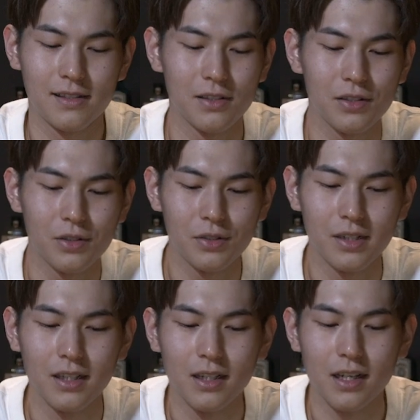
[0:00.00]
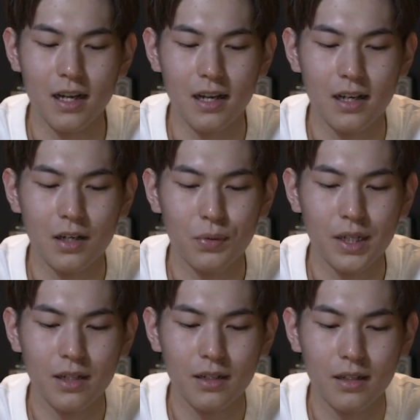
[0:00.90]
So
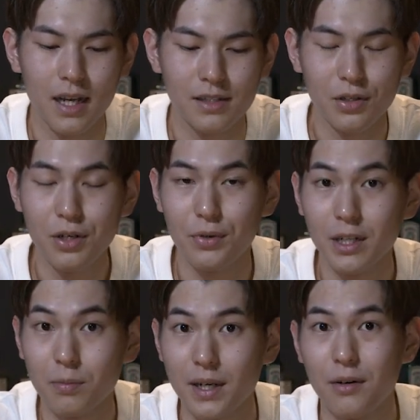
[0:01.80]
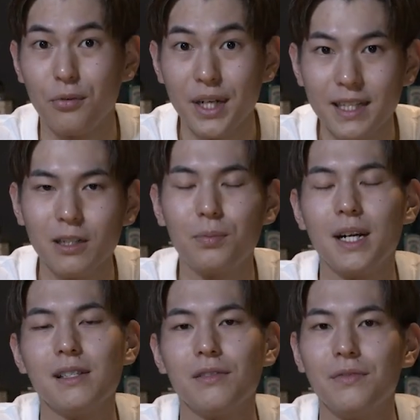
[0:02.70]
when I saw the retail
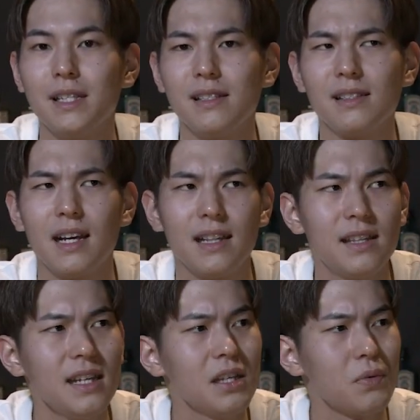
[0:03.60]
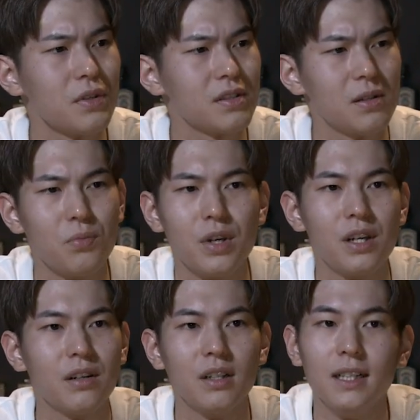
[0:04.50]
price of this, I think it was
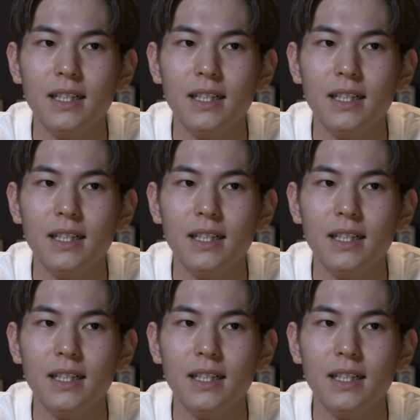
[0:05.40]
somewhere